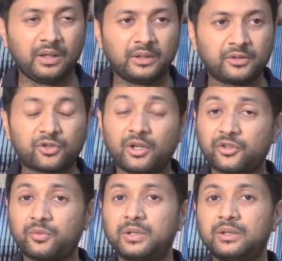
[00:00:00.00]
And
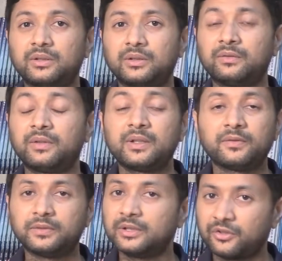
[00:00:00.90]
trust me, the very
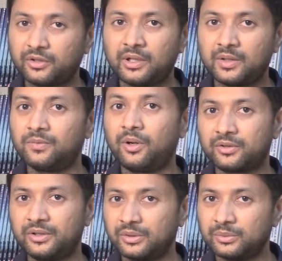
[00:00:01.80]
first day I
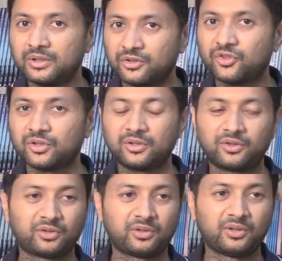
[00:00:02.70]
walked into this
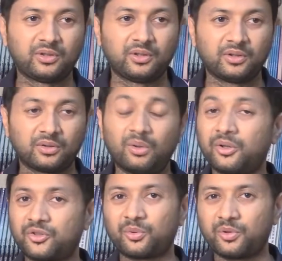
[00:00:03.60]
church,
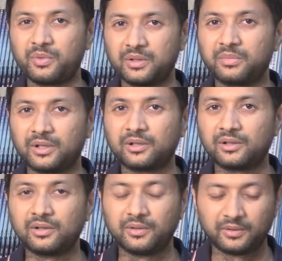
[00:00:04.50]
God showed me a miracle.